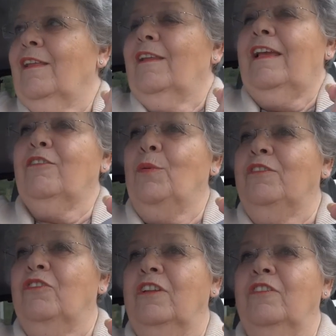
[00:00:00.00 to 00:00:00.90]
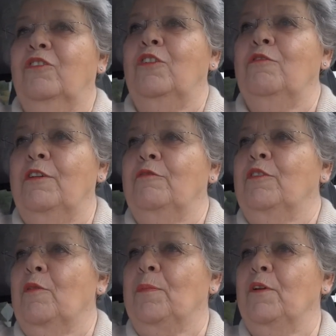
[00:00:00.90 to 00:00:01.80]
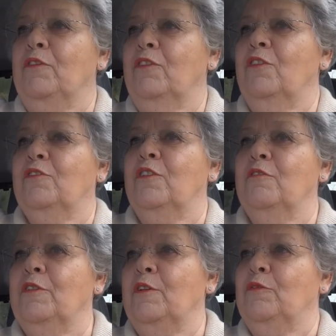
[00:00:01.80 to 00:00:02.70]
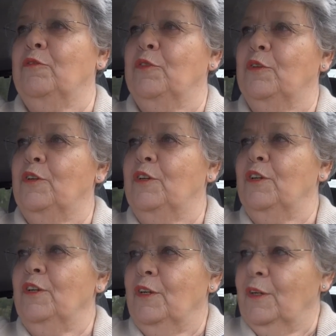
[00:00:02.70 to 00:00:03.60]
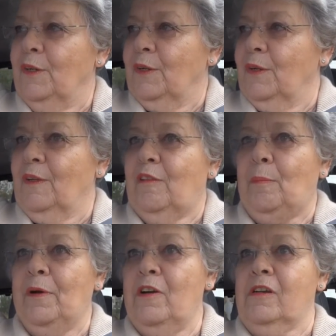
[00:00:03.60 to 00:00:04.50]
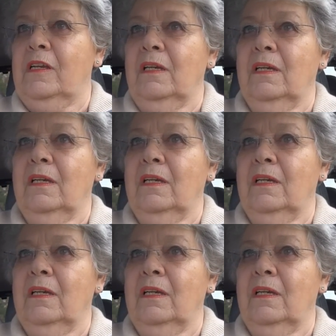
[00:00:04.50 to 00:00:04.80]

the next question is do you vote for the person or do you vote for the party?